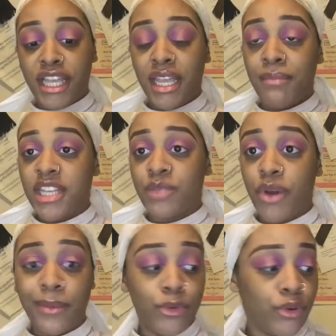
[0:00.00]
taking my
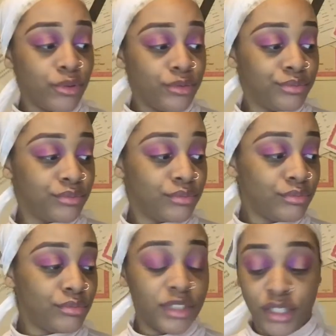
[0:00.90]
spray bottle.
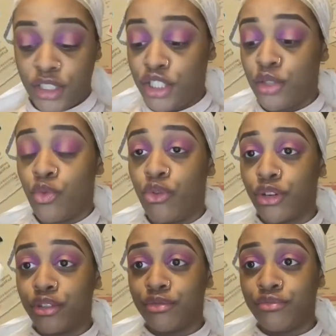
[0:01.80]
It's just
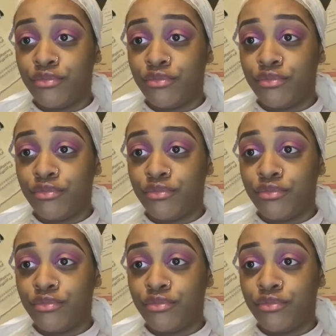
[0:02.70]
water.